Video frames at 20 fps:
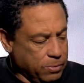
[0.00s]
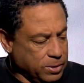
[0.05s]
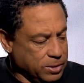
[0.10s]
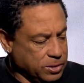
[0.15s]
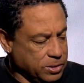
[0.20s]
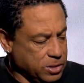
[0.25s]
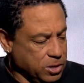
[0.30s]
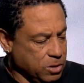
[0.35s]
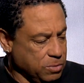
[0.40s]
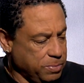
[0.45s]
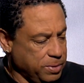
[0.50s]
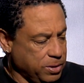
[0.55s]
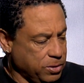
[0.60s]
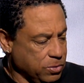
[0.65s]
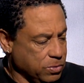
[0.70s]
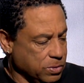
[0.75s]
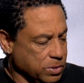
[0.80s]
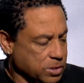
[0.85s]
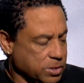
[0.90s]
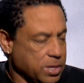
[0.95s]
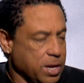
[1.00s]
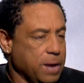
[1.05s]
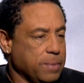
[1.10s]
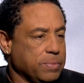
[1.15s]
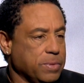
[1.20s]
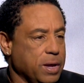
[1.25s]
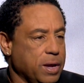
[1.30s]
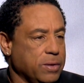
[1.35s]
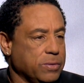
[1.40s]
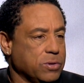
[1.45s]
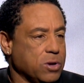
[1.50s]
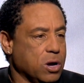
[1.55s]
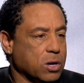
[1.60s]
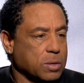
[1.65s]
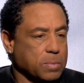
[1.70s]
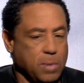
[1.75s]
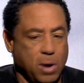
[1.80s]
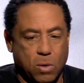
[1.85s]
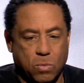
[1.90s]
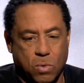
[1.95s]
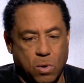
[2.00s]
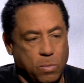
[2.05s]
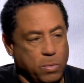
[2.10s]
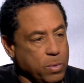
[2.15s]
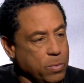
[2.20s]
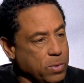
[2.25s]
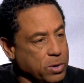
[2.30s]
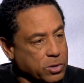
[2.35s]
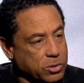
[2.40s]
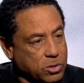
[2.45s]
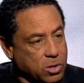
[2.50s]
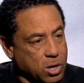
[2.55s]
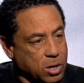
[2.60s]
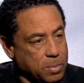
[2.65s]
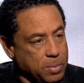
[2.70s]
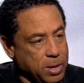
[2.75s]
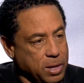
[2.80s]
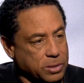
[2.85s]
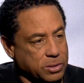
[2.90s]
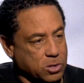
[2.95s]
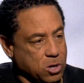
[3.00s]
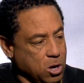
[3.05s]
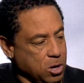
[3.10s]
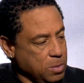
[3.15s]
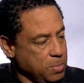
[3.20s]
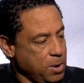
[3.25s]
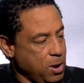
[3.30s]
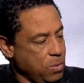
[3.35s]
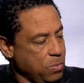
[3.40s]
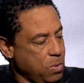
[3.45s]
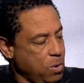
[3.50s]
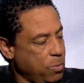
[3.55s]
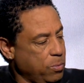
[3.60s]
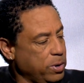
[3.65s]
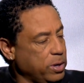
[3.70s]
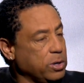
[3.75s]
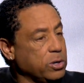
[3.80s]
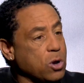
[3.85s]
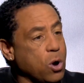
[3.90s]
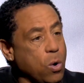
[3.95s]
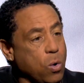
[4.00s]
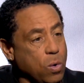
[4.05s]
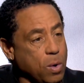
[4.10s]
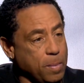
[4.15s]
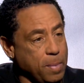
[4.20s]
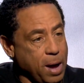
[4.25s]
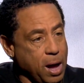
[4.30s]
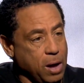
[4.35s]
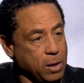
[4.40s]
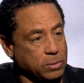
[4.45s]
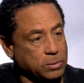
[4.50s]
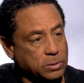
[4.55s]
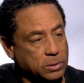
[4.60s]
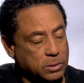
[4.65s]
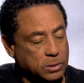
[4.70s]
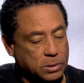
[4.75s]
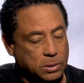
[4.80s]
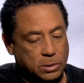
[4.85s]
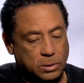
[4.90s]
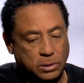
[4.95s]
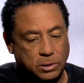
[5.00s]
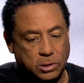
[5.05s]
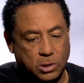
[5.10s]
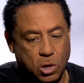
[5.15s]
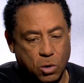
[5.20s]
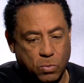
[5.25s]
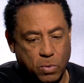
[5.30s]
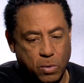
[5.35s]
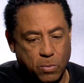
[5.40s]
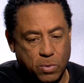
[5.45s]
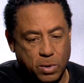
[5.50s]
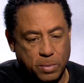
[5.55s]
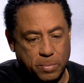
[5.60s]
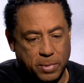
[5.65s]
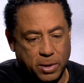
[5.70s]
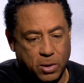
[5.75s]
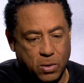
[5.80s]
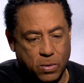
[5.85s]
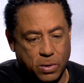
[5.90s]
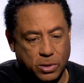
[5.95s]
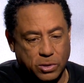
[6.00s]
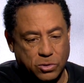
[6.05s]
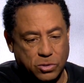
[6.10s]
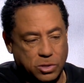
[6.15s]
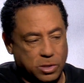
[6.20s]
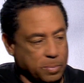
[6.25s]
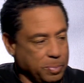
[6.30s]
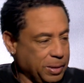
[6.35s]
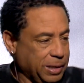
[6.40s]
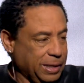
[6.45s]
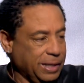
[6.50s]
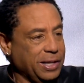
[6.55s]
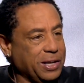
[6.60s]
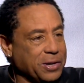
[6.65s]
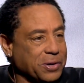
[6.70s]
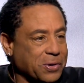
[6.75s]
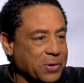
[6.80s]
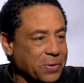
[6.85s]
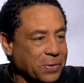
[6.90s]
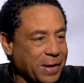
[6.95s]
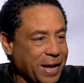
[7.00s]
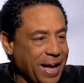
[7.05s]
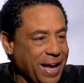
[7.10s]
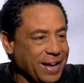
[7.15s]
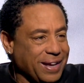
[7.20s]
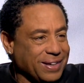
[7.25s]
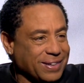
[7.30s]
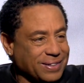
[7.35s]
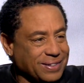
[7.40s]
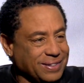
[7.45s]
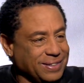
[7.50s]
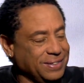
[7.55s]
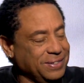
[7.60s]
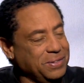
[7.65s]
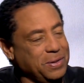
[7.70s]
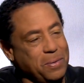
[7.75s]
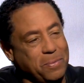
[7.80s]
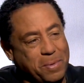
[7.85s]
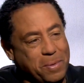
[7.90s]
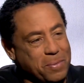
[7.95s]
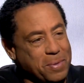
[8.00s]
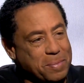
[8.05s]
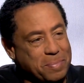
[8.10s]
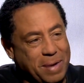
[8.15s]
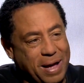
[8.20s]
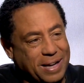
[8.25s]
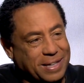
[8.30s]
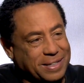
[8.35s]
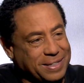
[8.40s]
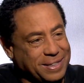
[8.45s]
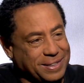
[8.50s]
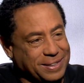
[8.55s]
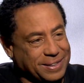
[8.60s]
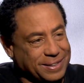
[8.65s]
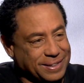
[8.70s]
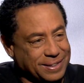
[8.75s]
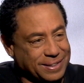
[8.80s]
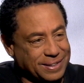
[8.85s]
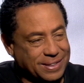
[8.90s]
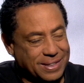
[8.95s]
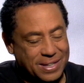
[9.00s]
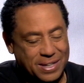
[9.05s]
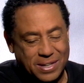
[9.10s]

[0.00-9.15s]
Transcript: we still be doing the same thing, talking about what we want to talk about what we know about. You know, we wouldn't be going into the political game, you know. Well, we weren't politicians.